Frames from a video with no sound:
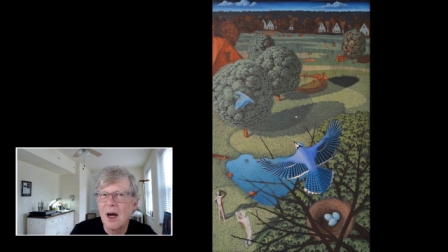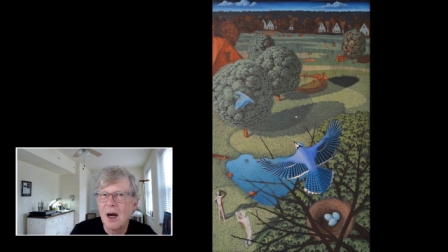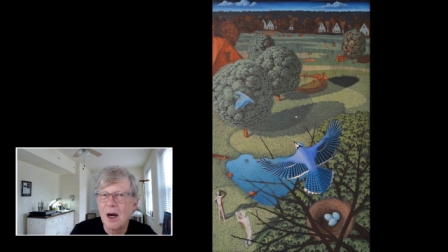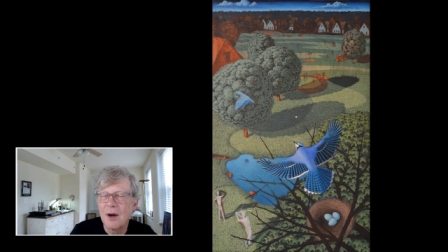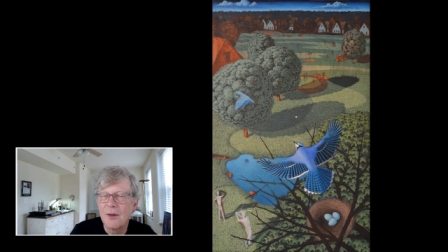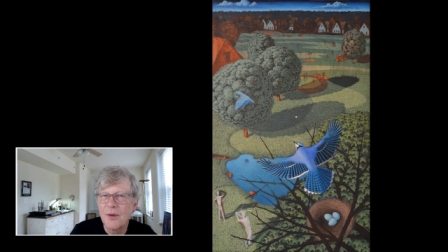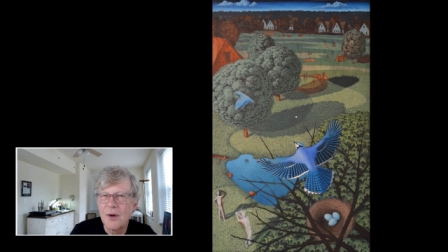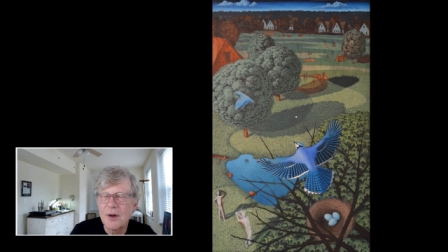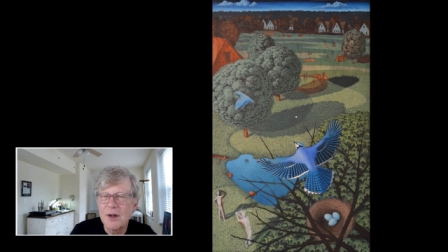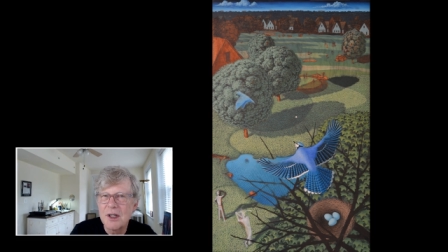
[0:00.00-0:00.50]

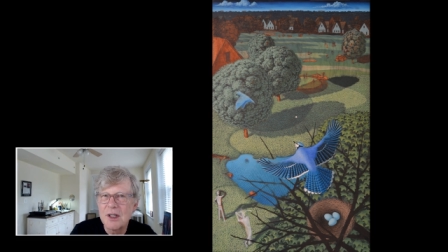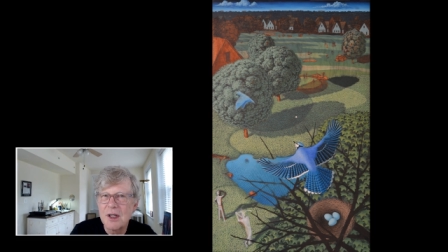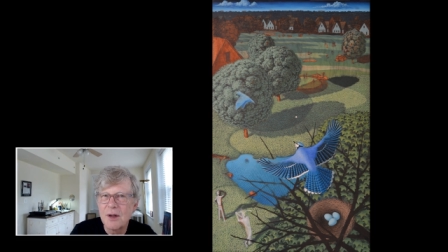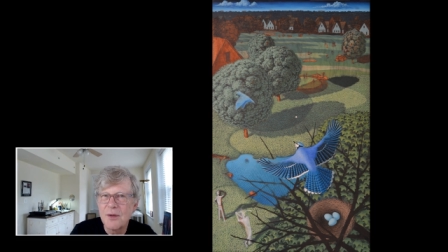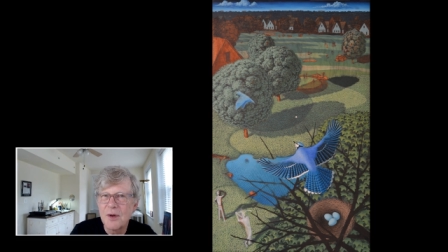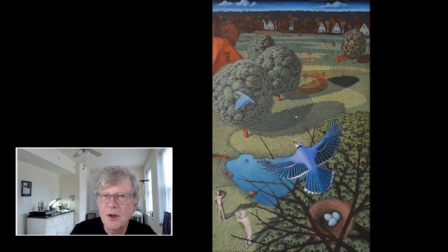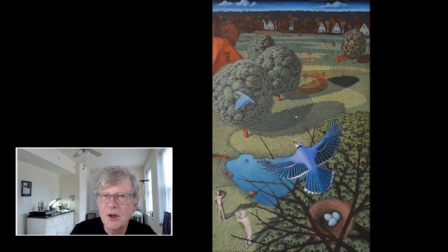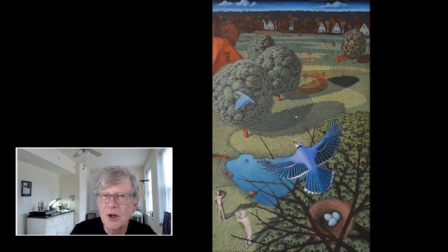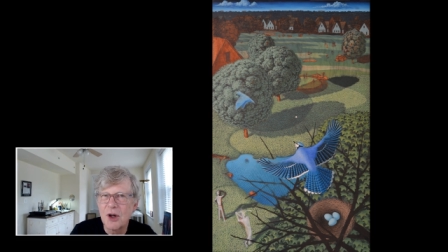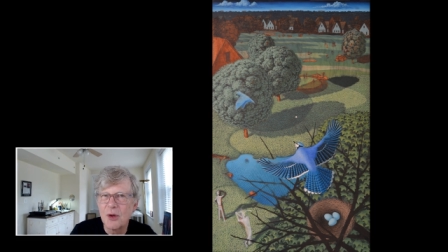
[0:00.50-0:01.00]
are very
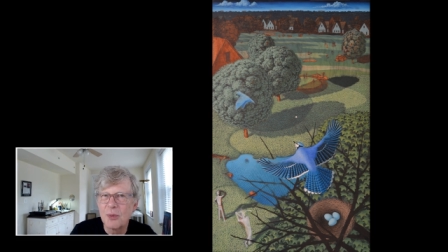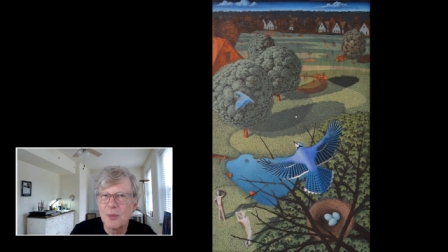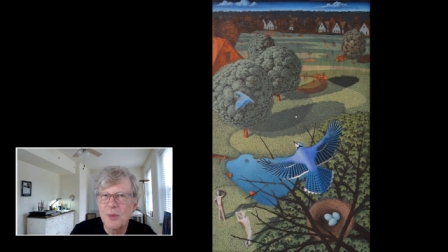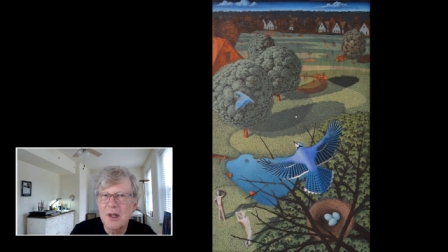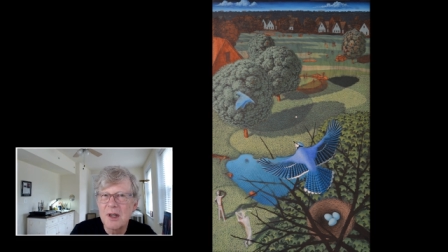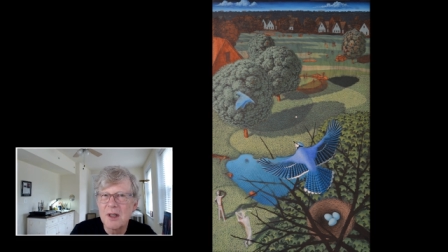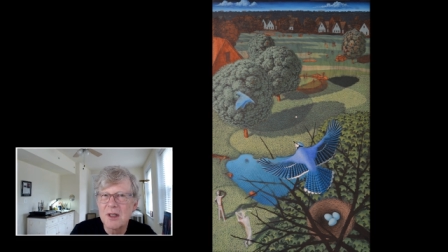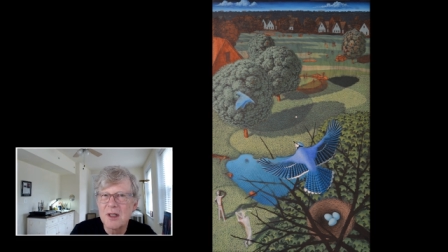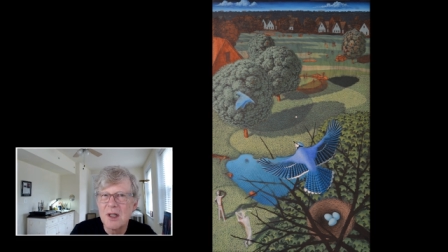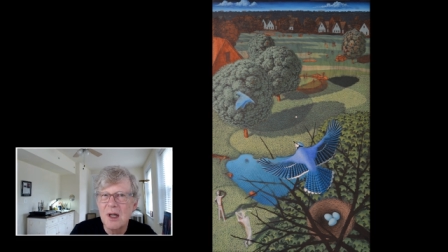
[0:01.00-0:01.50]
difficult
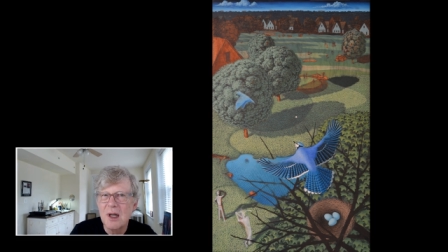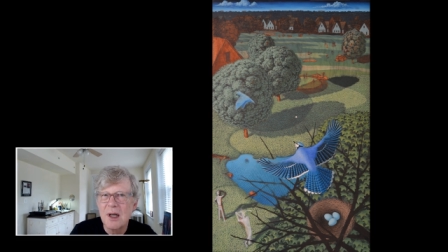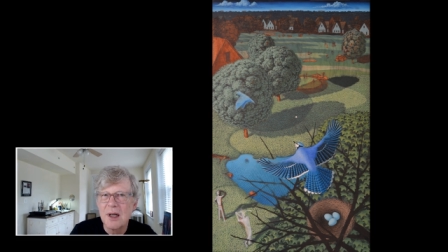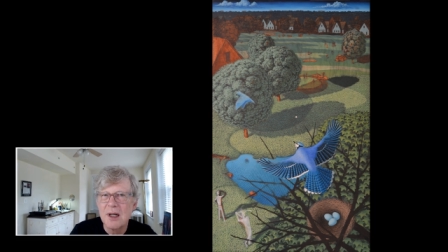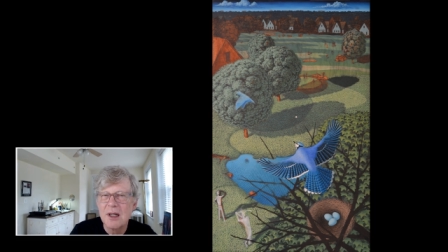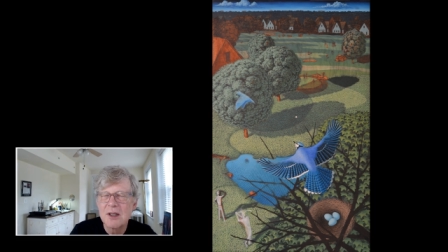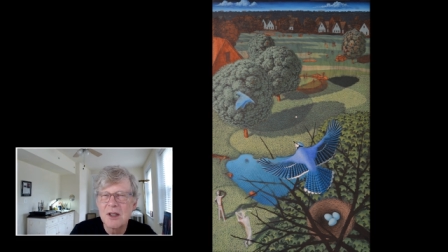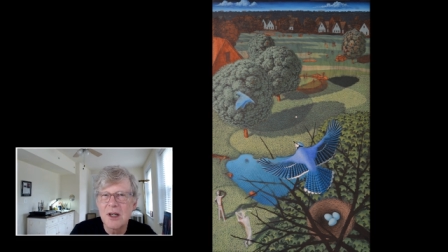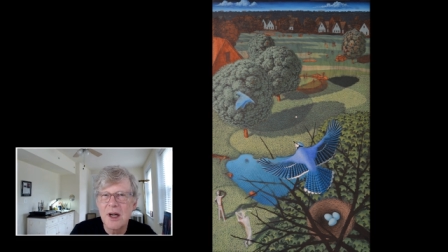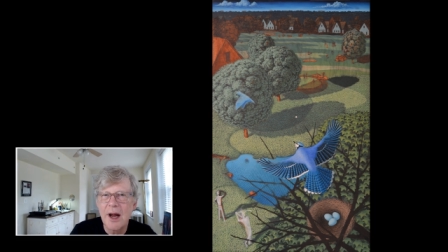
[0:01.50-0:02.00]
because
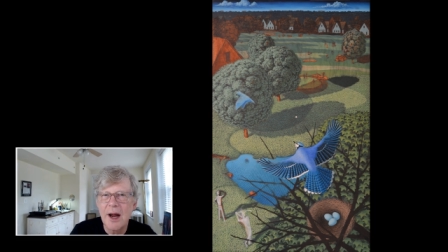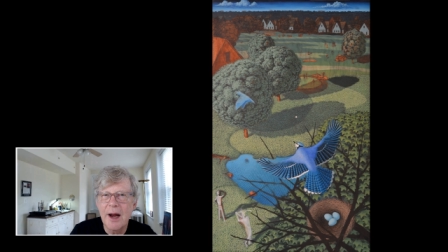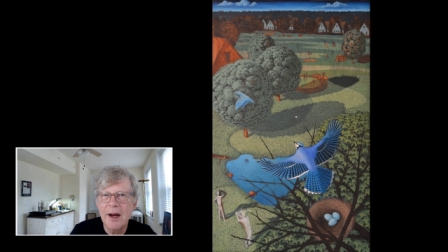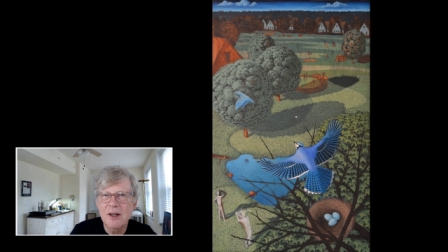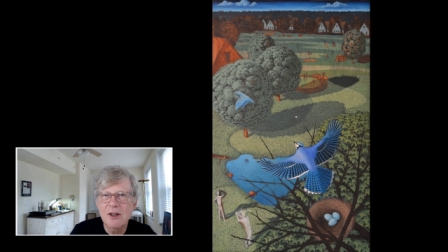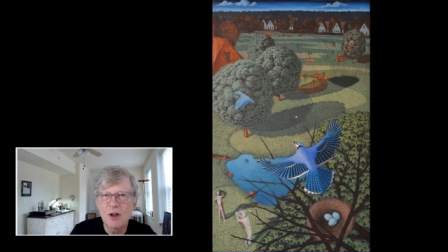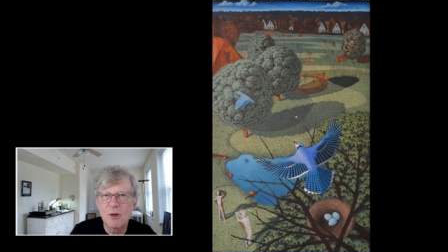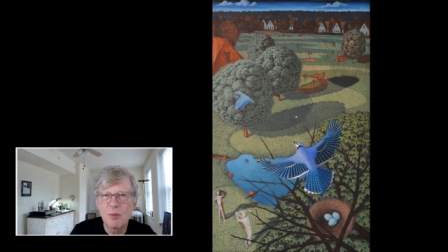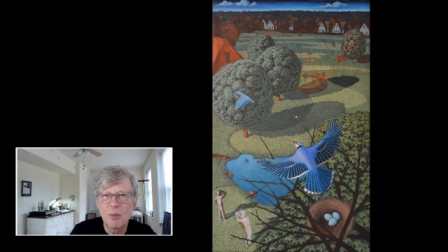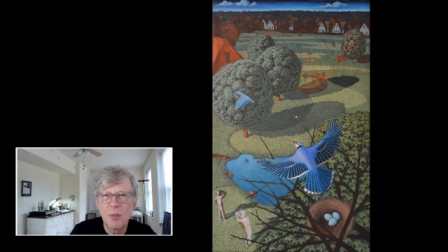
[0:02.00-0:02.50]
it's an
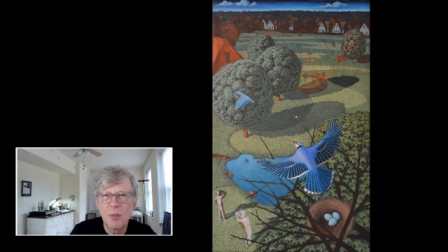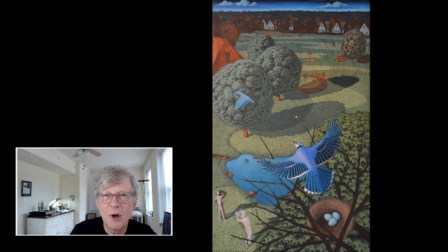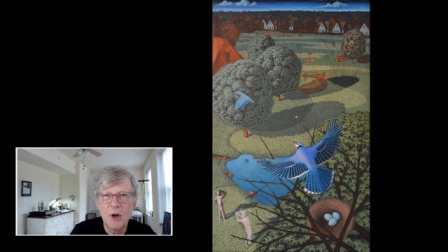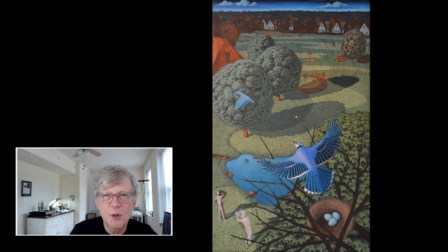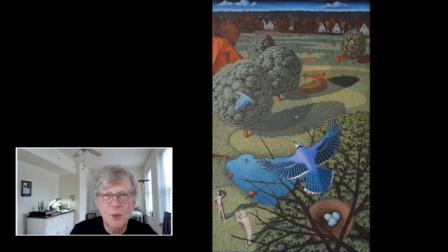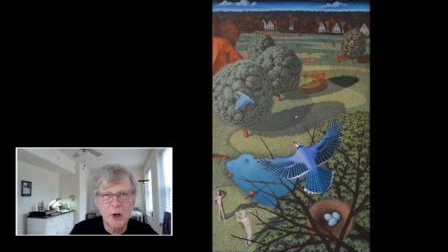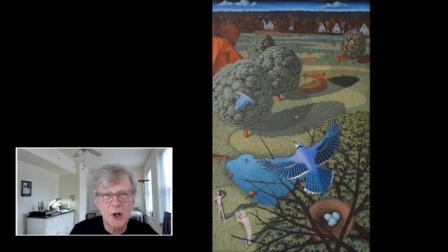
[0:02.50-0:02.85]
action pose,